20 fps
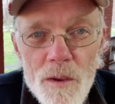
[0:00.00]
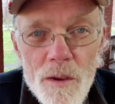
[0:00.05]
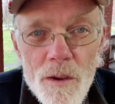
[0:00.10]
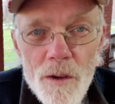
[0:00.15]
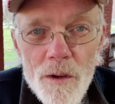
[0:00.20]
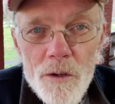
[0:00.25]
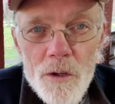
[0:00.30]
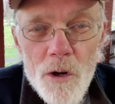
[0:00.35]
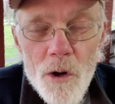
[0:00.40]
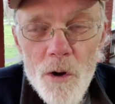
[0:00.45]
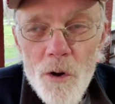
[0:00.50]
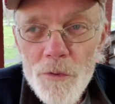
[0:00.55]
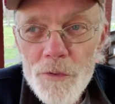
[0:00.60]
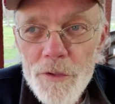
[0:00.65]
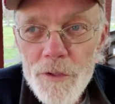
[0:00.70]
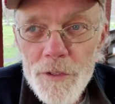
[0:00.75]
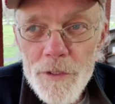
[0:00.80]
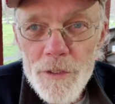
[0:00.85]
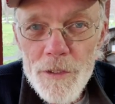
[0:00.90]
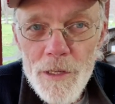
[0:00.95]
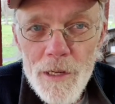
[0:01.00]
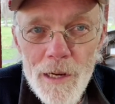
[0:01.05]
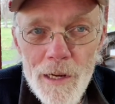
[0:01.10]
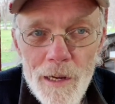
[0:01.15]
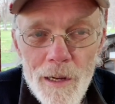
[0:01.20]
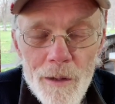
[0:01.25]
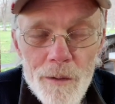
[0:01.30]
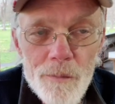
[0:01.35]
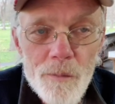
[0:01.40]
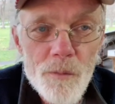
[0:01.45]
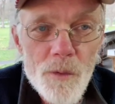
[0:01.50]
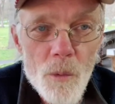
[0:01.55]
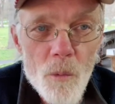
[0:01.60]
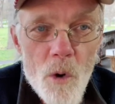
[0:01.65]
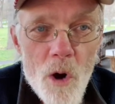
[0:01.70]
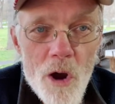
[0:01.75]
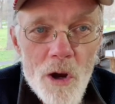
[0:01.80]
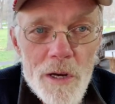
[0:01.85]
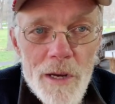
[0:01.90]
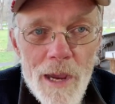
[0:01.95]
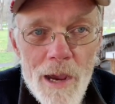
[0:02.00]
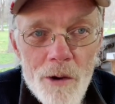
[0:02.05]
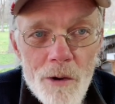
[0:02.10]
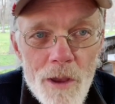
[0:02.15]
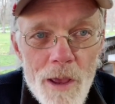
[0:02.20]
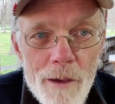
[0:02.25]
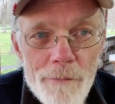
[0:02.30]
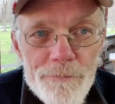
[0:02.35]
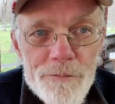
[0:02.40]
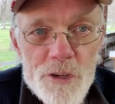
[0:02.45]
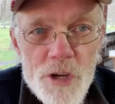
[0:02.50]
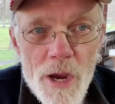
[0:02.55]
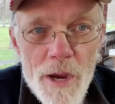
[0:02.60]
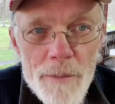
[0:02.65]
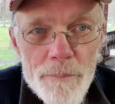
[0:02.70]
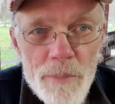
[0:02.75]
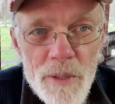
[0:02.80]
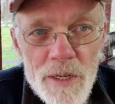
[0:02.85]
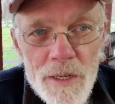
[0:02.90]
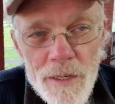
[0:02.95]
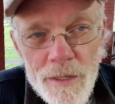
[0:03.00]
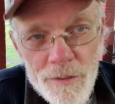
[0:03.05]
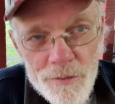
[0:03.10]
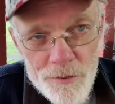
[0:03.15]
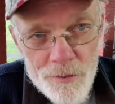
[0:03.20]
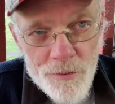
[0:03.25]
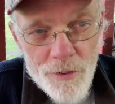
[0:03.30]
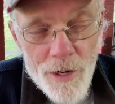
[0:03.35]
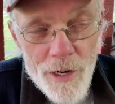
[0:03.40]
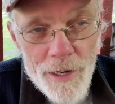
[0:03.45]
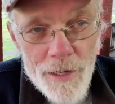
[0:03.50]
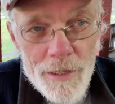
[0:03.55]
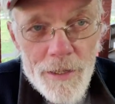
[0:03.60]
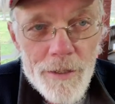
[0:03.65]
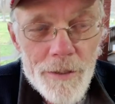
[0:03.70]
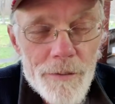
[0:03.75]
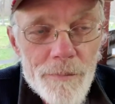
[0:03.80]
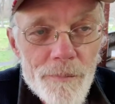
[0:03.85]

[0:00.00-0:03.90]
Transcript: Call it the walkout FJB strike,